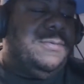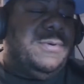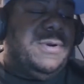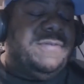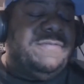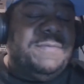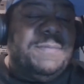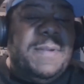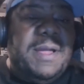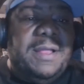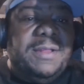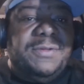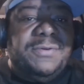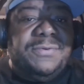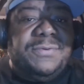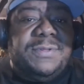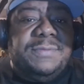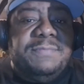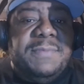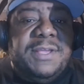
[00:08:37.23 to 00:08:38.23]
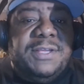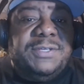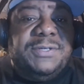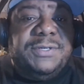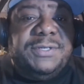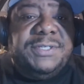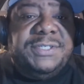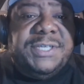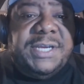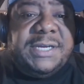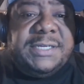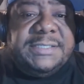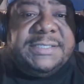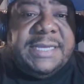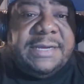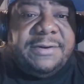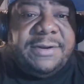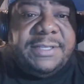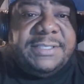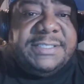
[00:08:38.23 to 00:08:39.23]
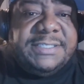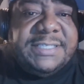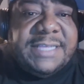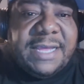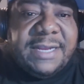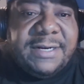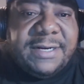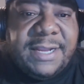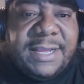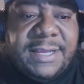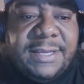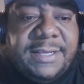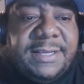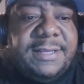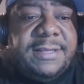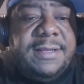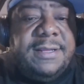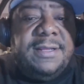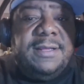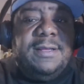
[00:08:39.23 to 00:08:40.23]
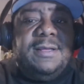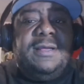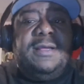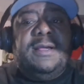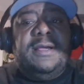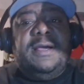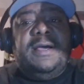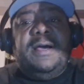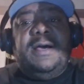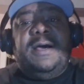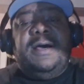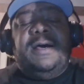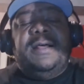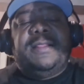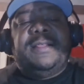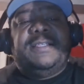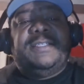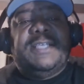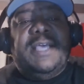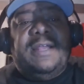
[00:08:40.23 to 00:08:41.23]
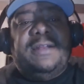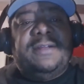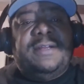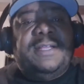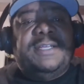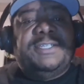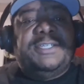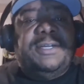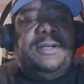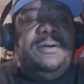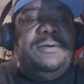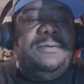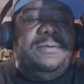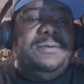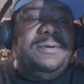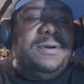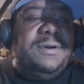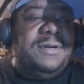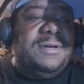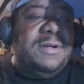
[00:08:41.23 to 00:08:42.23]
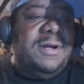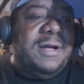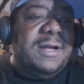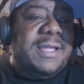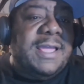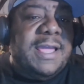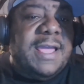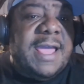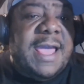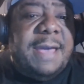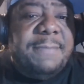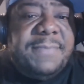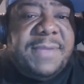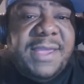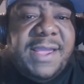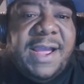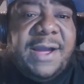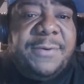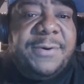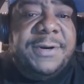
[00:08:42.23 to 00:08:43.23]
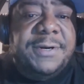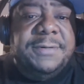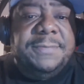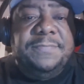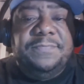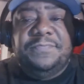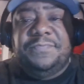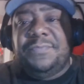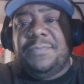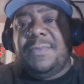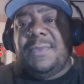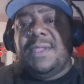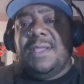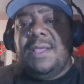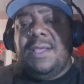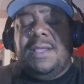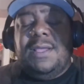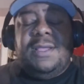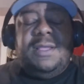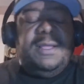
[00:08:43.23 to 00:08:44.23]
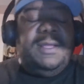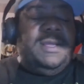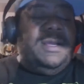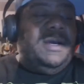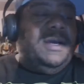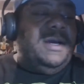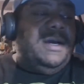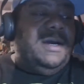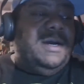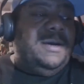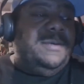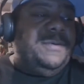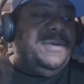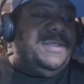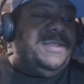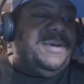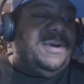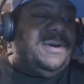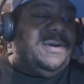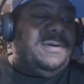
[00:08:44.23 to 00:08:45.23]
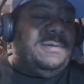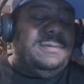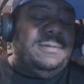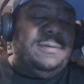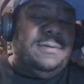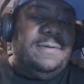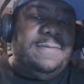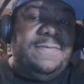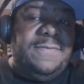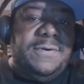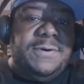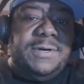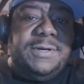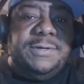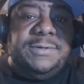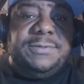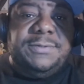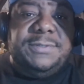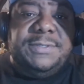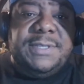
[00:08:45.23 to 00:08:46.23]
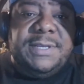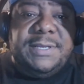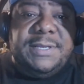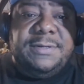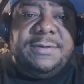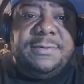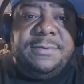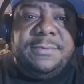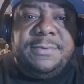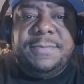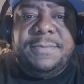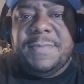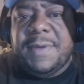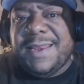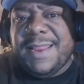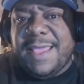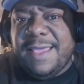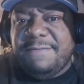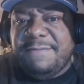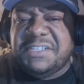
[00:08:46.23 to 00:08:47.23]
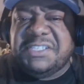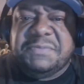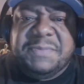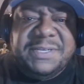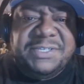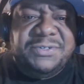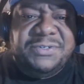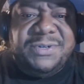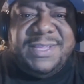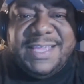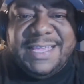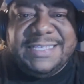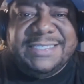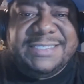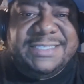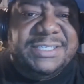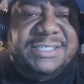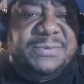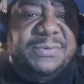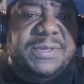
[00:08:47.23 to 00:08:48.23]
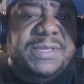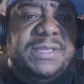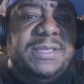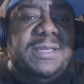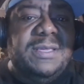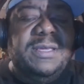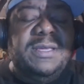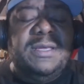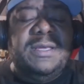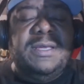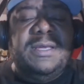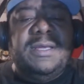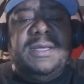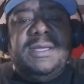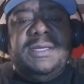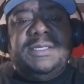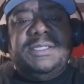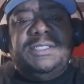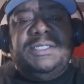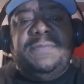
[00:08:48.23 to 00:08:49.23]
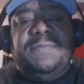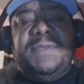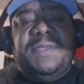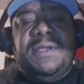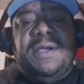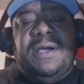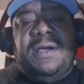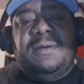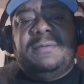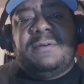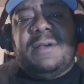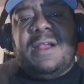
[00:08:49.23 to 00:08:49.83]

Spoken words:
want to remind you to make sure you check us out on Saturday, the Saturday show, Nerd Talk Happy Hour, with our four hosts. And we might have a special guest this week. Should be on